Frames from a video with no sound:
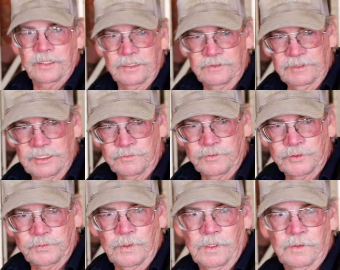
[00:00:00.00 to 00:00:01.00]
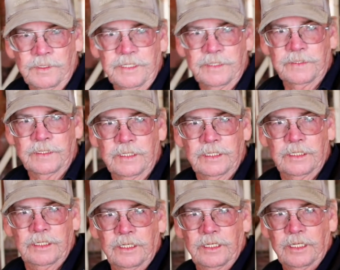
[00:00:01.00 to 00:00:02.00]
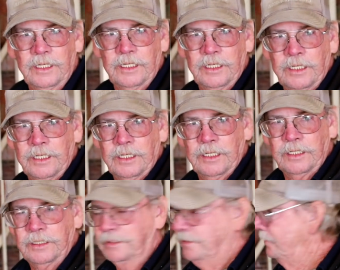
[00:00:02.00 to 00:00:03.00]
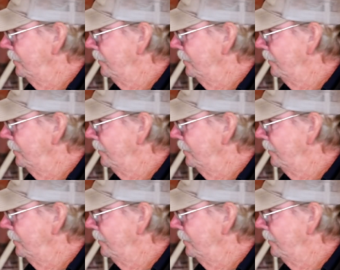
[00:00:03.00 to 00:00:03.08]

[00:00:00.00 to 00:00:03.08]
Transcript: the entrance wall here. Yes. And